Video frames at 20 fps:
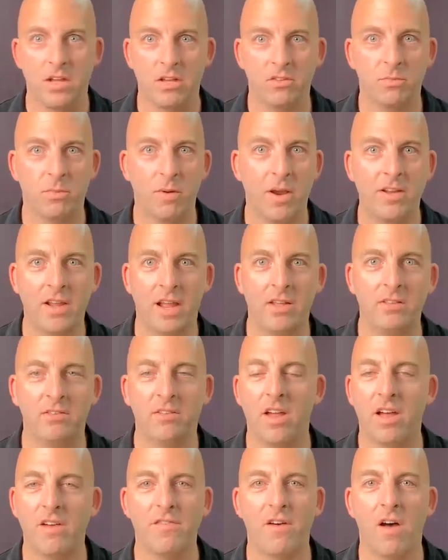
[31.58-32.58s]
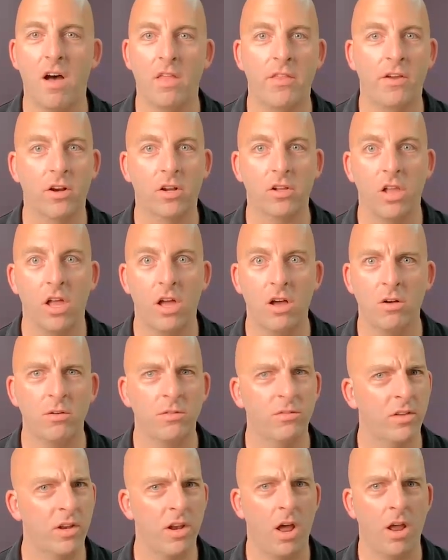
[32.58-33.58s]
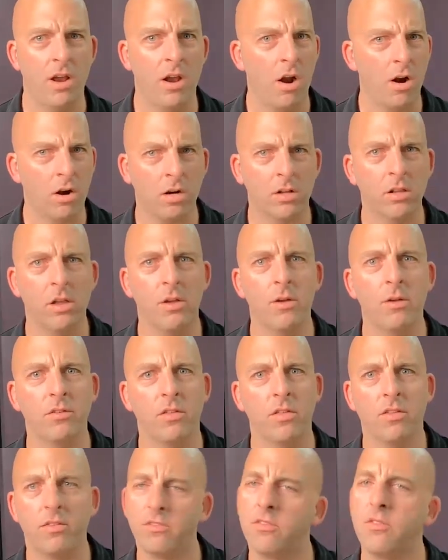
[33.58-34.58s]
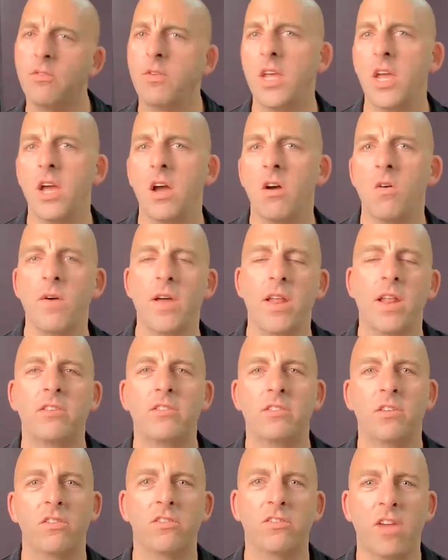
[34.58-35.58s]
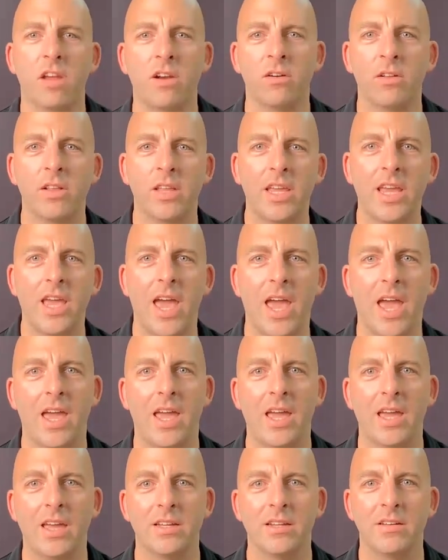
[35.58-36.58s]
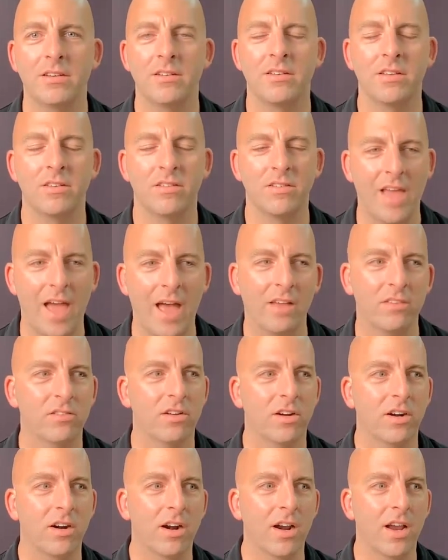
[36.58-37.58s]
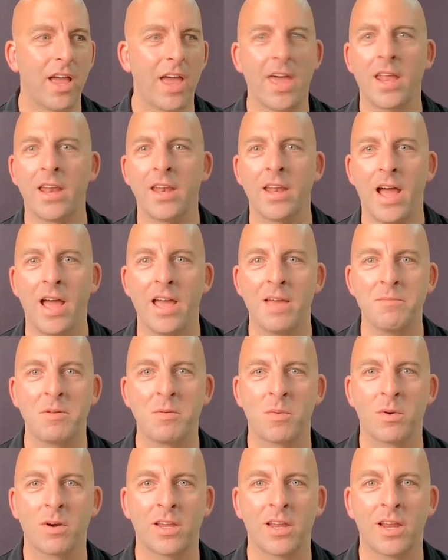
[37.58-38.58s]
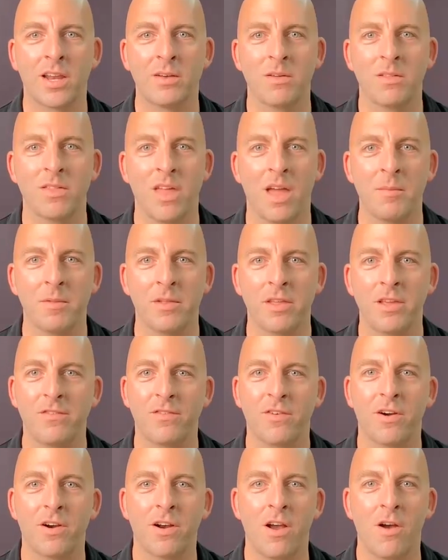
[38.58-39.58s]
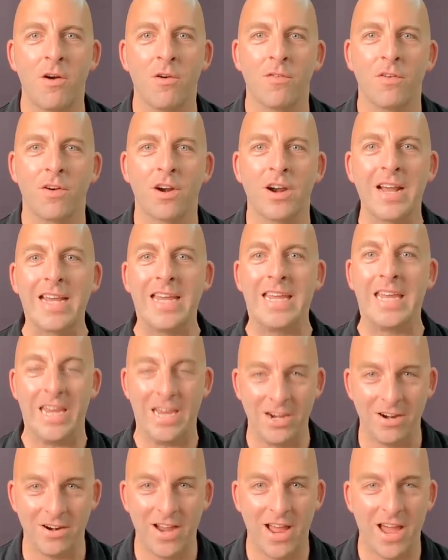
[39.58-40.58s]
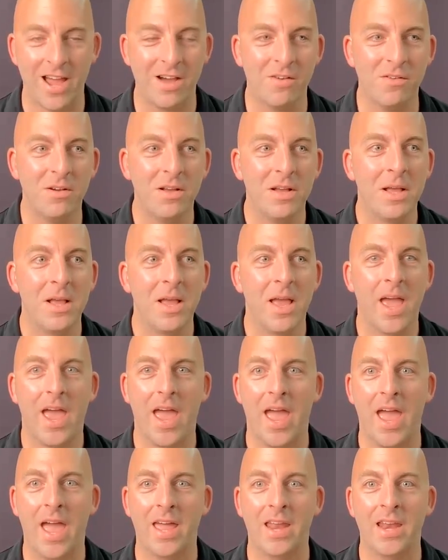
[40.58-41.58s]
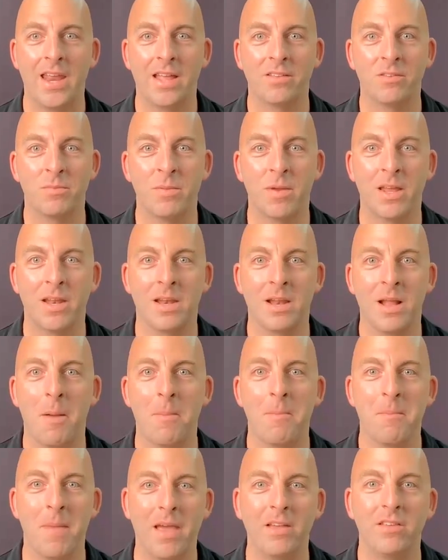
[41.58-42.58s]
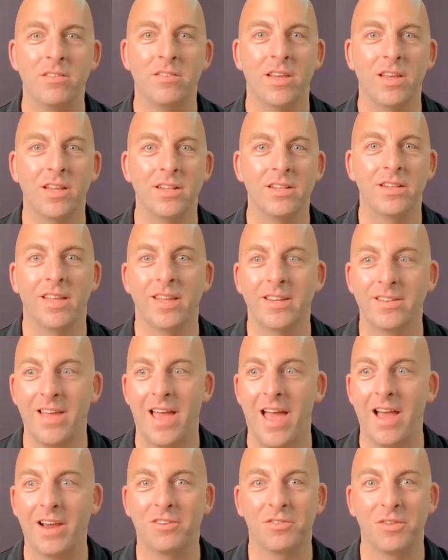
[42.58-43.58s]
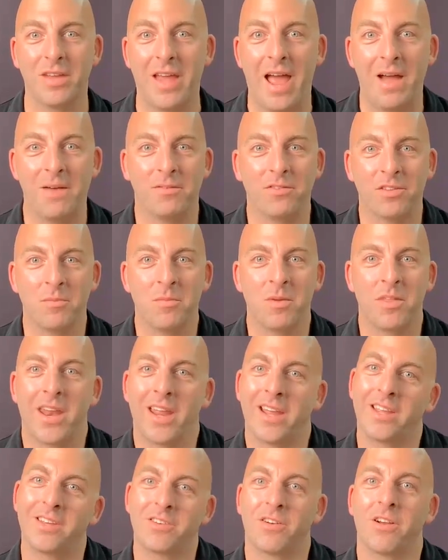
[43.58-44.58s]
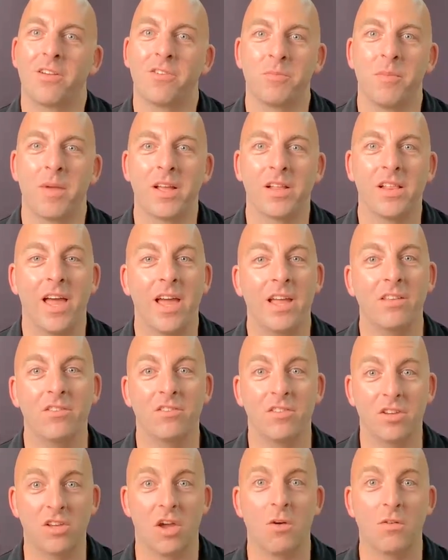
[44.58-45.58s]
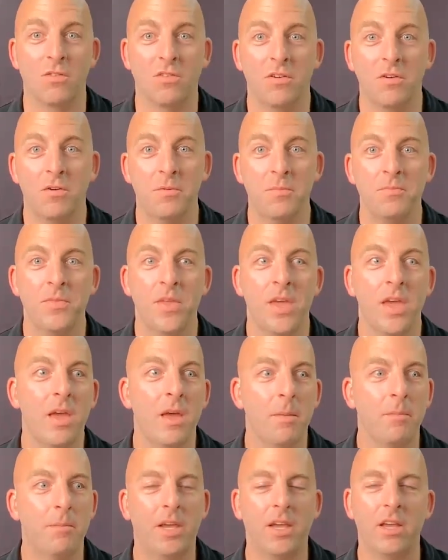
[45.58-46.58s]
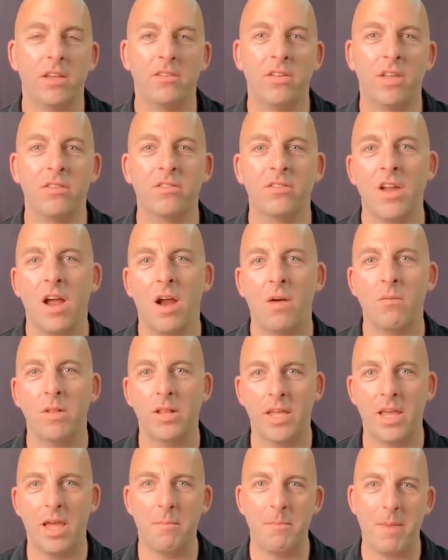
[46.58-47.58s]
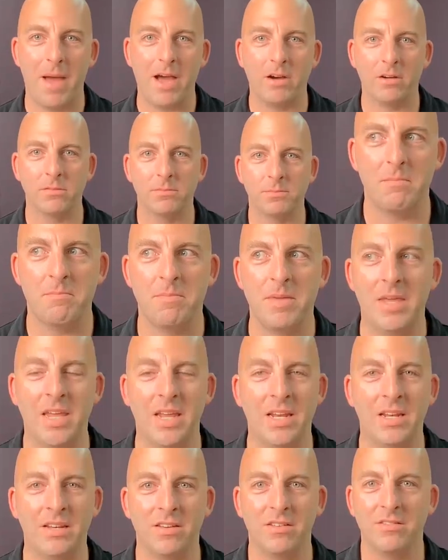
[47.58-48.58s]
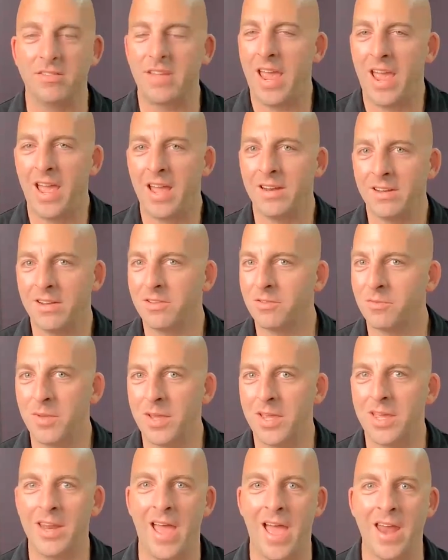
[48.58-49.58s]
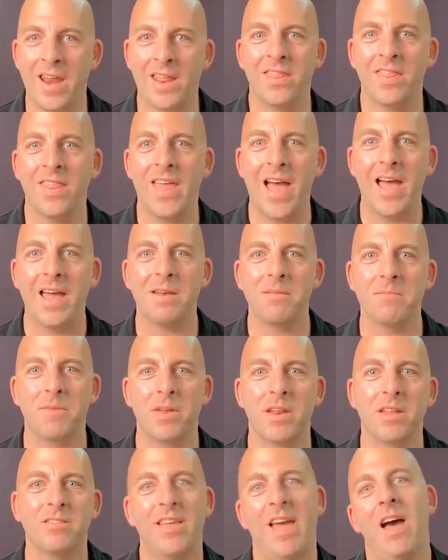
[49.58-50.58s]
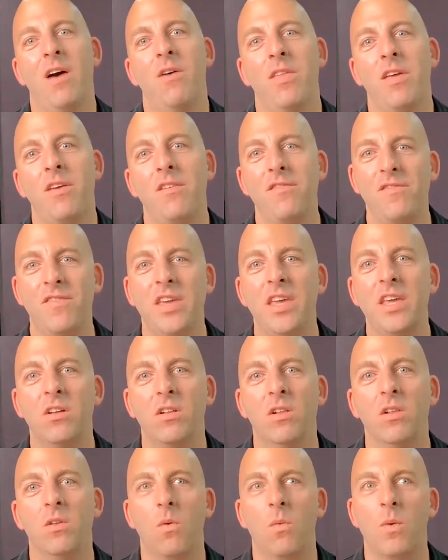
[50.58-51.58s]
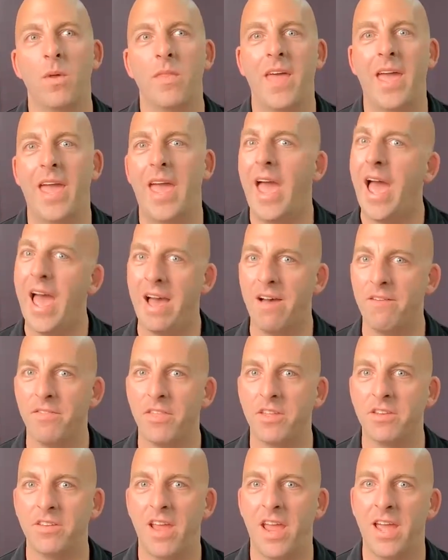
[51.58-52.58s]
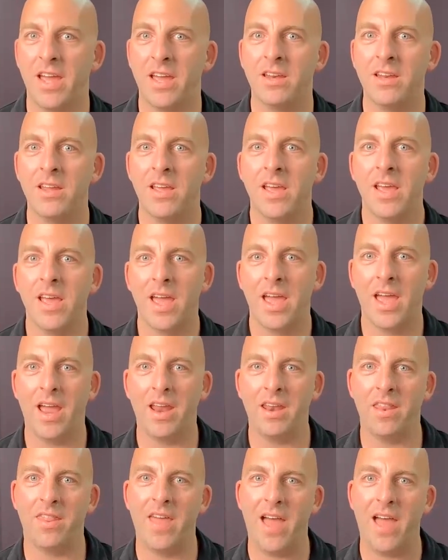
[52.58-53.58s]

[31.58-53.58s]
spray tan stuff on their clothes and on our clothes in the studio. And it's just generally a disaster. And I've been working with Emily for over a year now. And it's been amazing, like, to actually have someone that I can trust my clients to go to, because it's not really about being tan, because we can edit that, but it's how they feel when they have the tan. And